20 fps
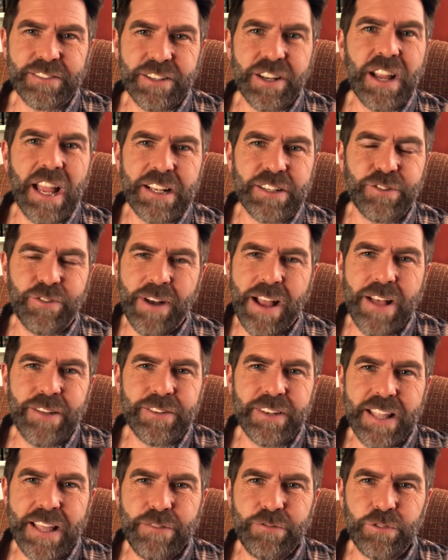at ground
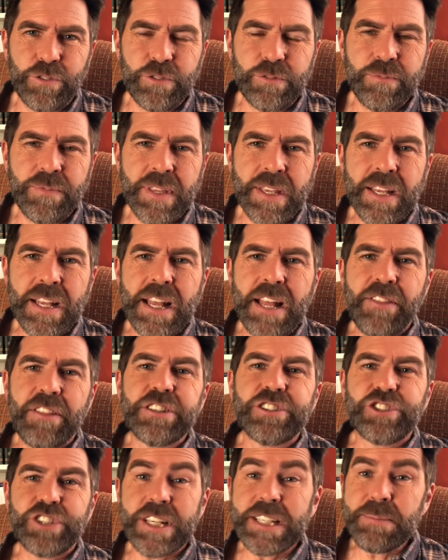level
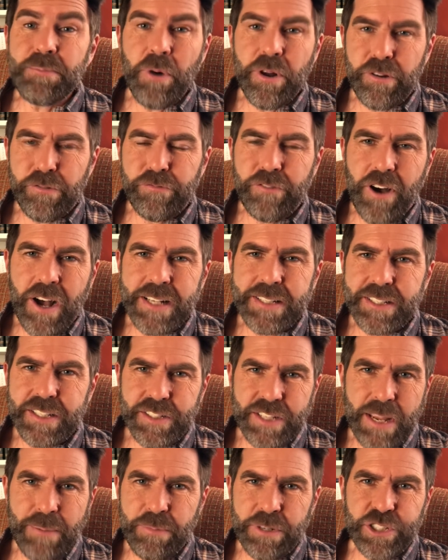that just modifies the
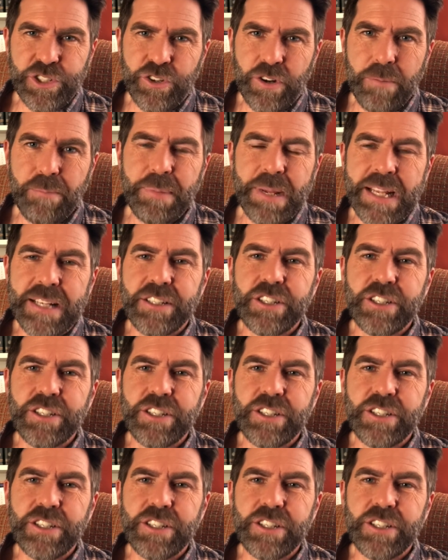temperature a bit,